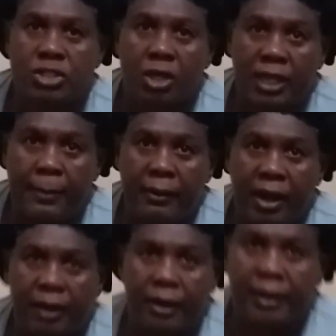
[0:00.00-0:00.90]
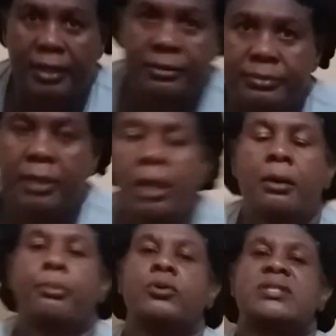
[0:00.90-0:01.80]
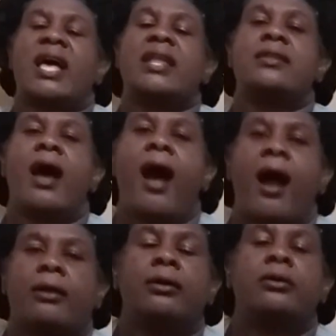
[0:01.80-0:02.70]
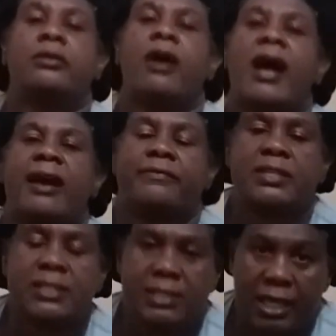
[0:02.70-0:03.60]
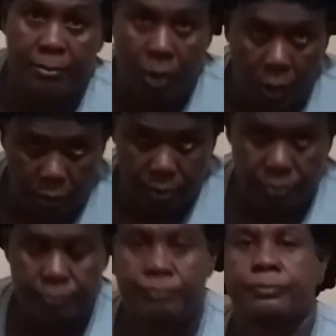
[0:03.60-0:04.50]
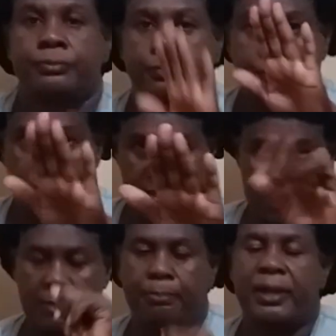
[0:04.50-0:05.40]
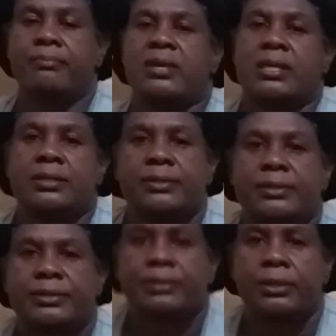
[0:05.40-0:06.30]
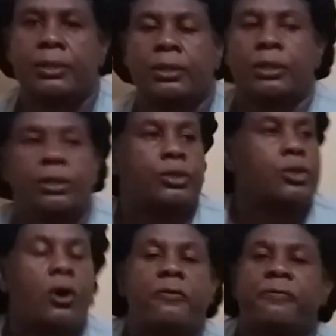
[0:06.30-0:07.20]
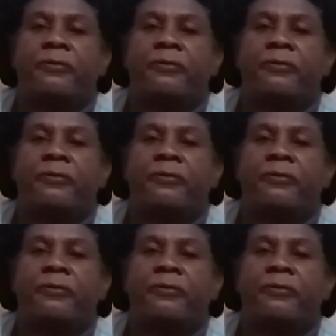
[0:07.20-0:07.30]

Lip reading: so camera girl? Who's and dog not have the same look? Simply means, don't